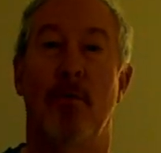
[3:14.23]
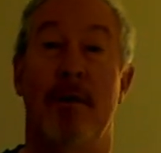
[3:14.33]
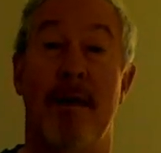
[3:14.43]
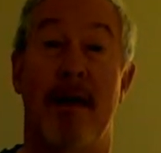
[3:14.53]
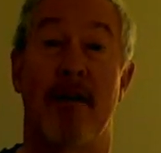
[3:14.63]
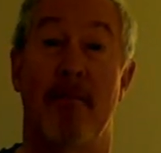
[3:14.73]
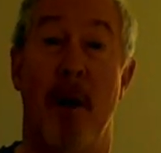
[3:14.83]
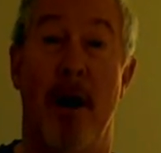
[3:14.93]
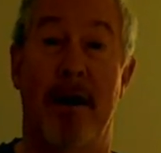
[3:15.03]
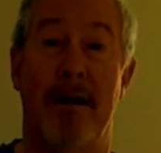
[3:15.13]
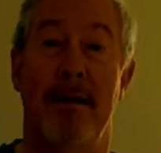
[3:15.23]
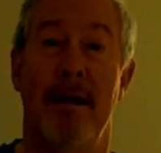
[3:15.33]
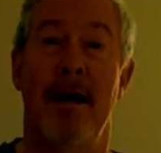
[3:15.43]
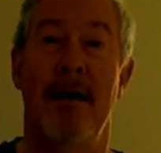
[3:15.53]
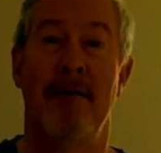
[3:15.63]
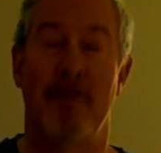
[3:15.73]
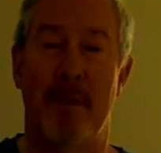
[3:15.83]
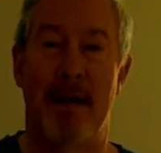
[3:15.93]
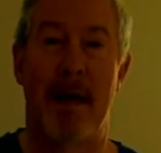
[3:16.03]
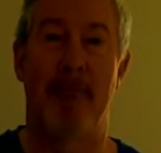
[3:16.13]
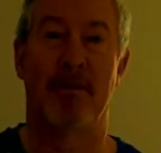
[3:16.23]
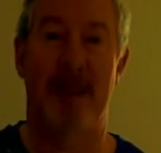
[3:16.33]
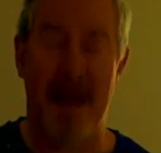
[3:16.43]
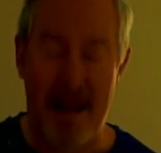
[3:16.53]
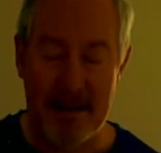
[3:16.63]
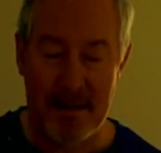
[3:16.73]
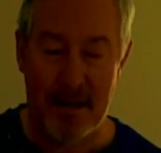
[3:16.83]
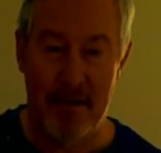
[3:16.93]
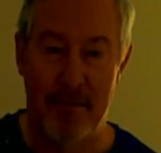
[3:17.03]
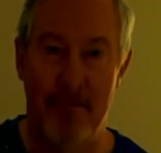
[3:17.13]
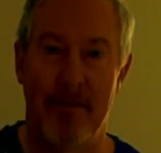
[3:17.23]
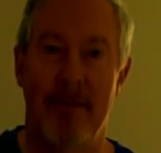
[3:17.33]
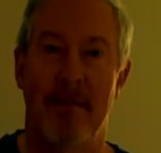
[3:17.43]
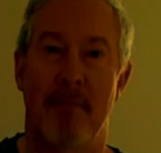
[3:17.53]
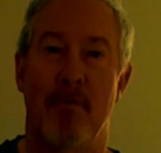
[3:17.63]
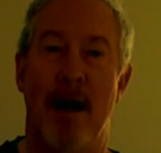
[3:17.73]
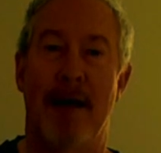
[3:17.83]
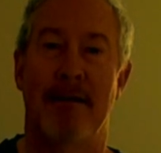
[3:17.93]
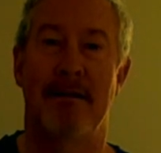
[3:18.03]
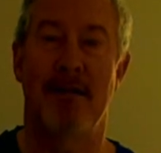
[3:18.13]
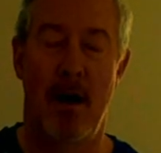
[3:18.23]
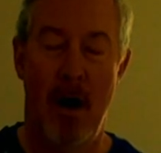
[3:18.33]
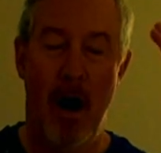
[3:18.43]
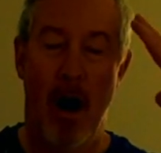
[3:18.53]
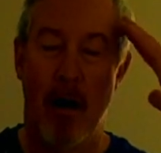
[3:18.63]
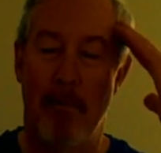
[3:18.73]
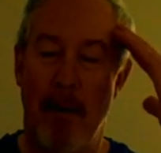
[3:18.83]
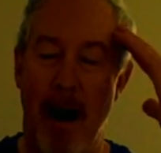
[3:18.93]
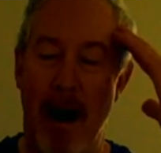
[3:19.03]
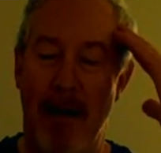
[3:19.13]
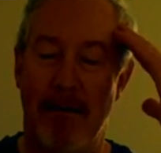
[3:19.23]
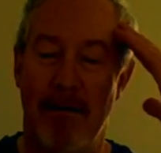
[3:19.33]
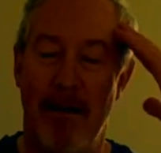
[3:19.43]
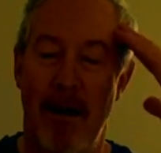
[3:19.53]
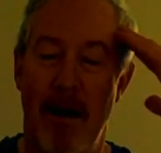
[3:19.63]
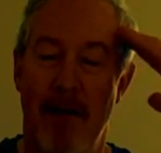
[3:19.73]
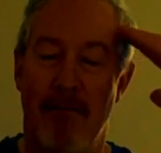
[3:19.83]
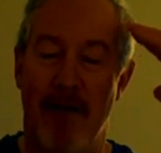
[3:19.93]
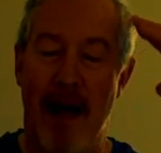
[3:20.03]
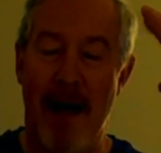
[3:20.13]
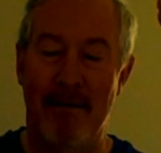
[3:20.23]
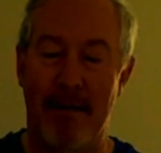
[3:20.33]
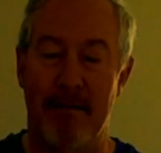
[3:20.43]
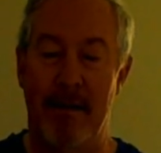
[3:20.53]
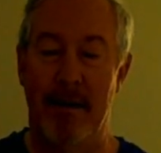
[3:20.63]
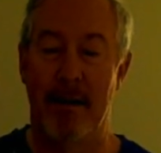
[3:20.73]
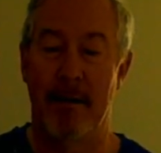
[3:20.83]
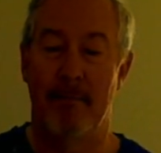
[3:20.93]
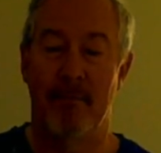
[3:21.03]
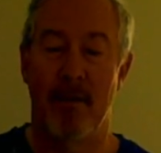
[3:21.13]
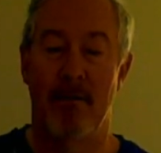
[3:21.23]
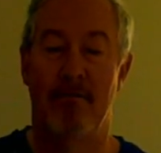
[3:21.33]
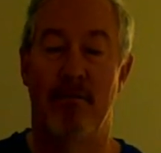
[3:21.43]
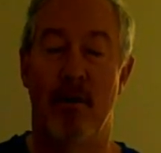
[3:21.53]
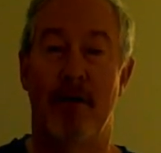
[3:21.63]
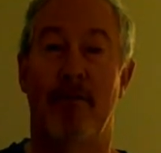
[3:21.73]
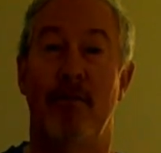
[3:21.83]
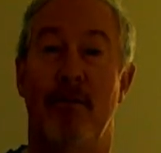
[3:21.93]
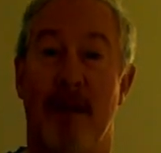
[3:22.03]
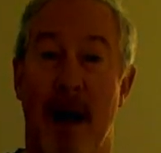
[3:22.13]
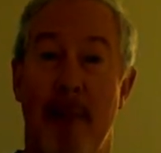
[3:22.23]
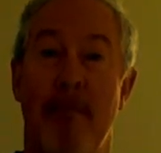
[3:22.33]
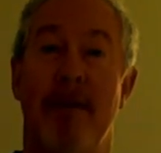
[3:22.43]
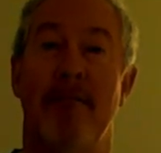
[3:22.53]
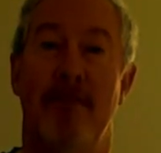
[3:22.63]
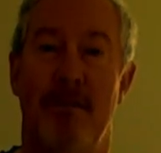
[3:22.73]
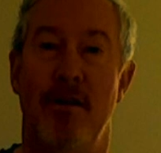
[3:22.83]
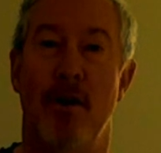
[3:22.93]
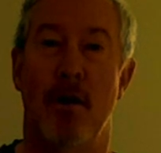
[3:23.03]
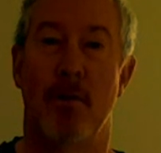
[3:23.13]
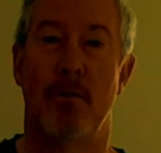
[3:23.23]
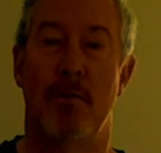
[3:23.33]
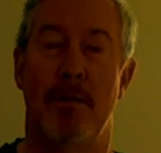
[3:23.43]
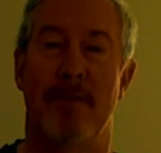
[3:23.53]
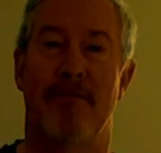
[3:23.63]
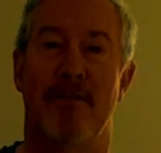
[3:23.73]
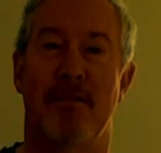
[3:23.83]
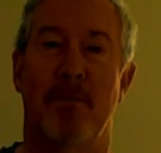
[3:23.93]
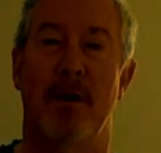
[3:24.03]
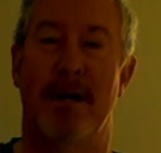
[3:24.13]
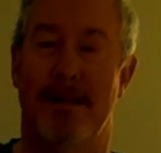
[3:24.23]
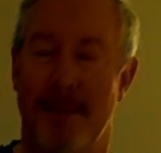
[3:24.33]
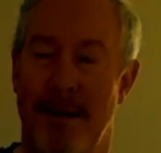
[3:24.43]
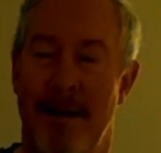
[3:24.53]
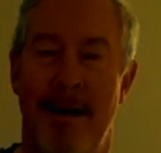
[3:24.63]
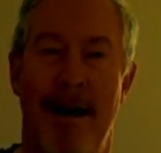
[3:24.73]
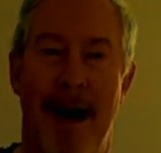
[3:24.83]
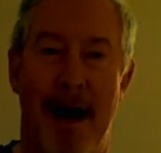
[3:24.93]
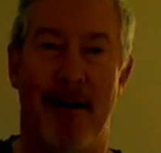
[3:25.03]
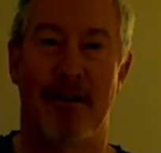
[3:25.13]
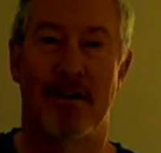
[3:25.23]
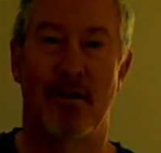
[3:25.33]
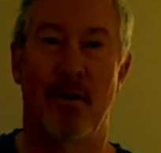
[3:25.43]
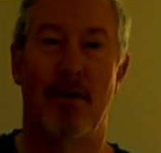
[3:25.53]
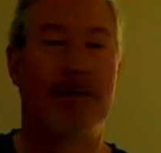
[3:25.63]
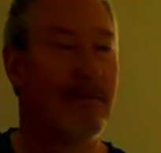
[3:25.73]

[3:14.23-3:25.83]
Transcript: We thank our body for being able to execute the practice, our mind for having the fortitude to come into the yoga room in the first place, and our soul